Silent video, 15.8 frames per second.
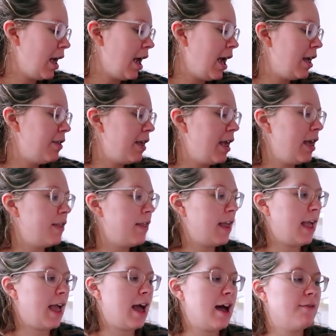And then
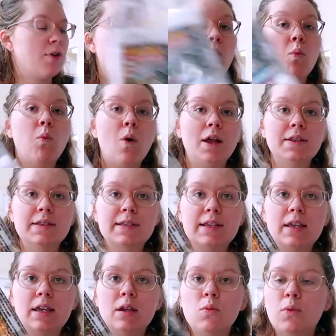they have a
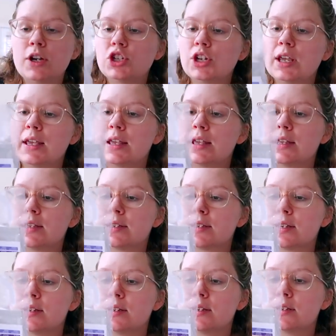onesie, which
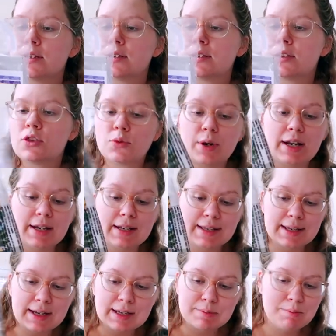is three to
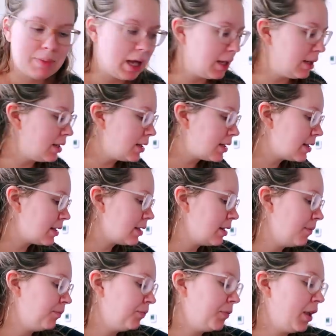six months.
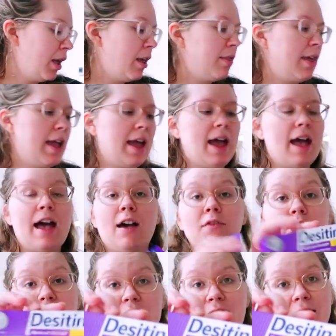They
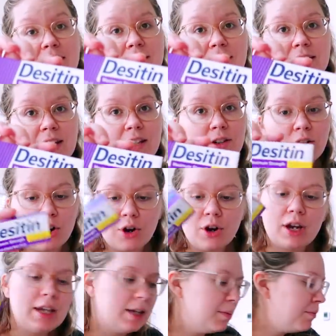have Desitin
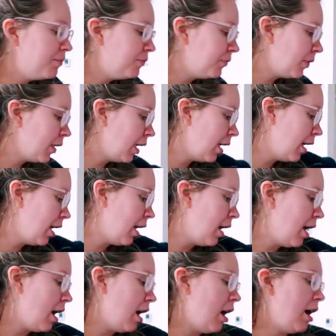cream,
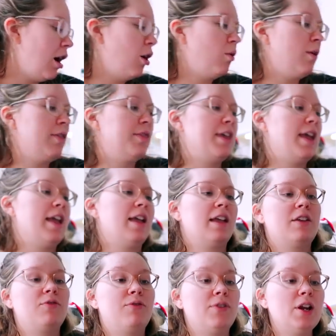Oh,
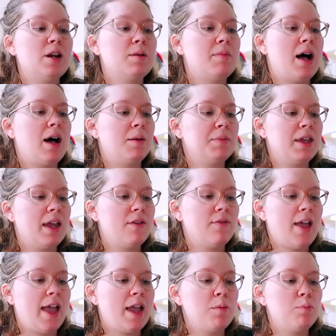they Frida Mom gave
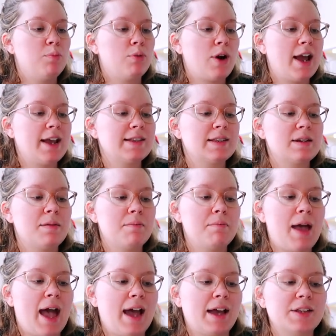a breast
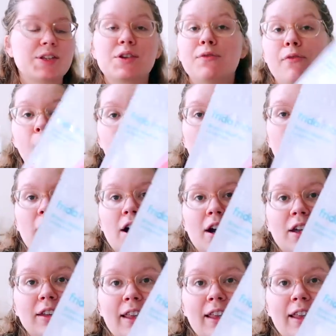mask for